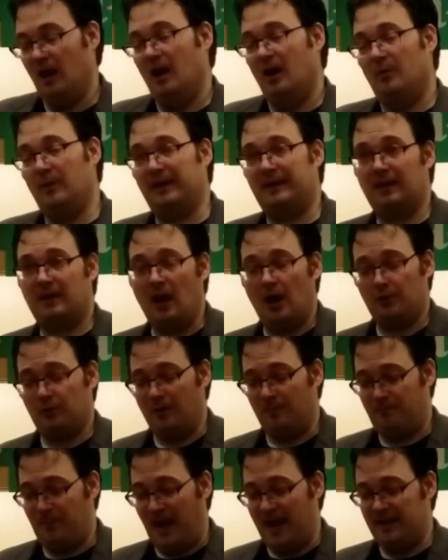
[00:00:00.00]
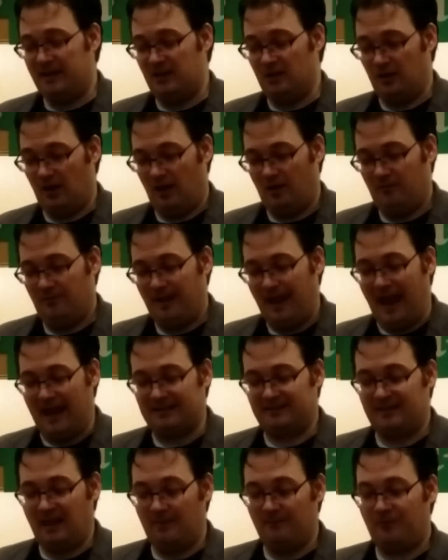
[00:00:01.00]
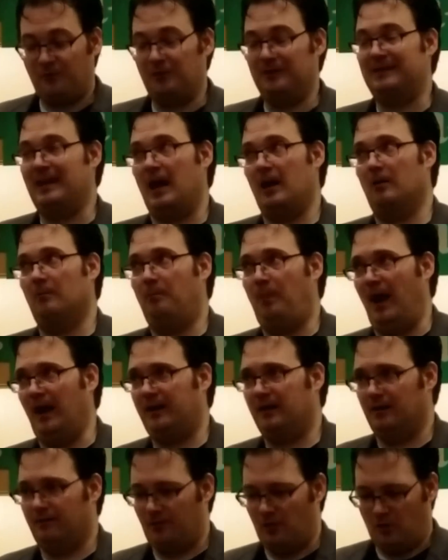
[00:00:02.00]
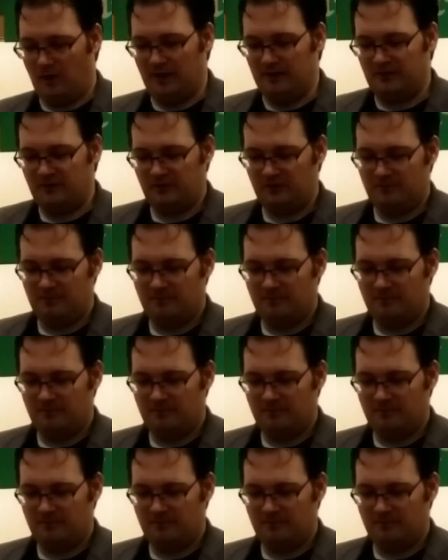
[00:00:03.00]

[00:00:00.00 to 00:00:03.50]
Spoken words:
"We could go to a bank, you know, ask them for an entire bucket of coins."